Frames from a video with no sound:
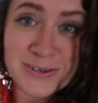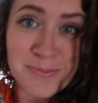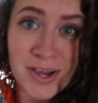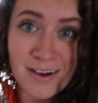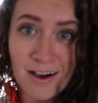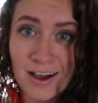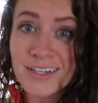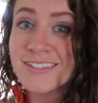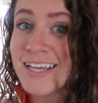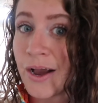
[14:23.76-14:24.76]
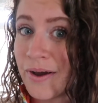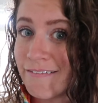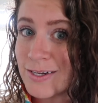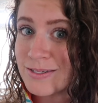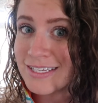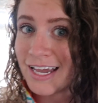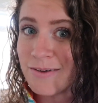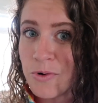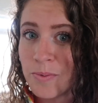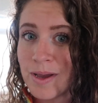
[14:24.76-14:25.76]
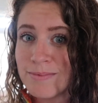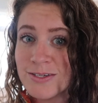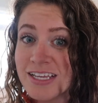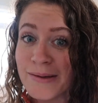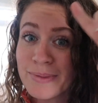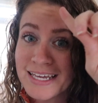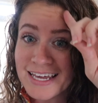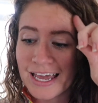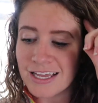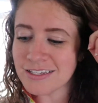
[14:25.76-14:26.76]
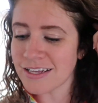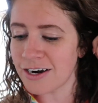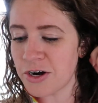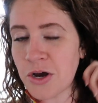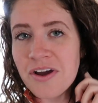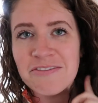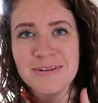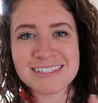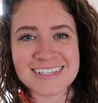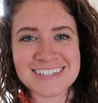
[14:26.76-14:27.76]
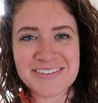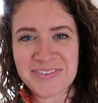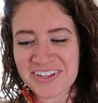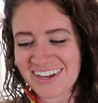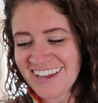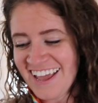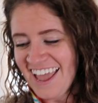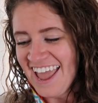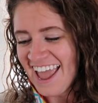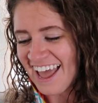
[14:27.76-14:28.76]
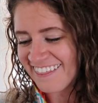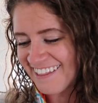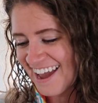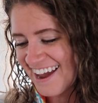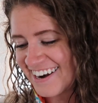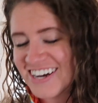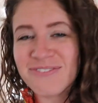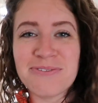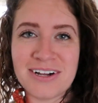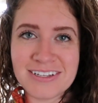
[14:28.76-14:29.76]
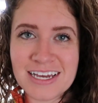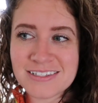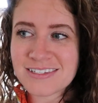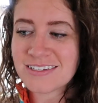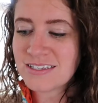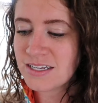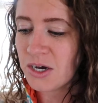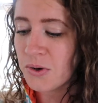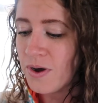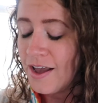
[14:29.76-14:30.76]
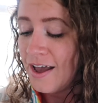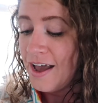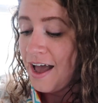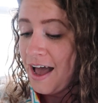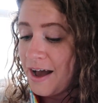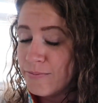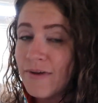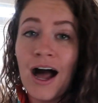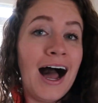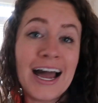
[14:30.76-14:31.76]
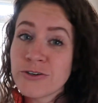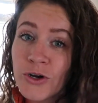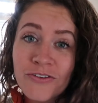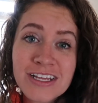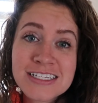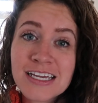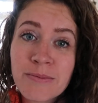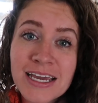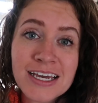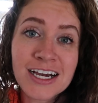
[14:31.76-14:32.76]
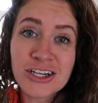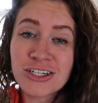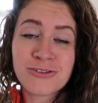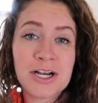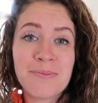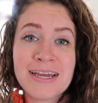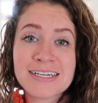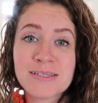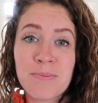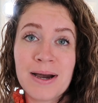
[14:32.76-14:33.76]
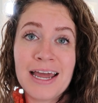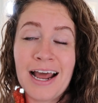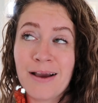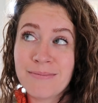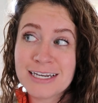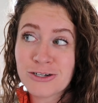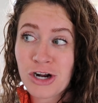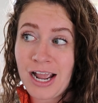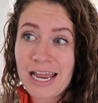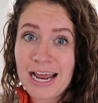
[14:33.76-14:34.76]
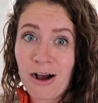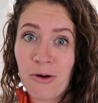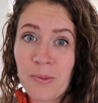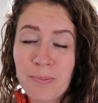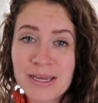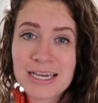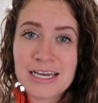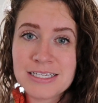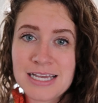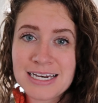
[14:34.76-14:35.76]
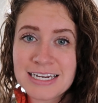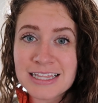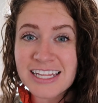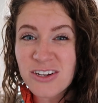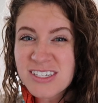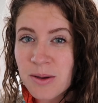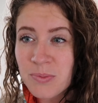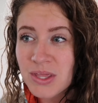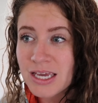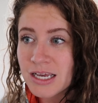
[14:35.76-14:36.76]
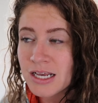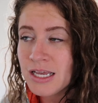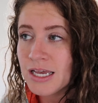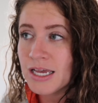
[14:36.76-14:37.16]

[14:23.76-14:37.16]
or pecans, however you say them, or maybe you say pecans, I don't know, everyone says it differently, and then walnuts. So I don't know if that's gonna make a good trail mix, but I'm gonna try it out because I need a little something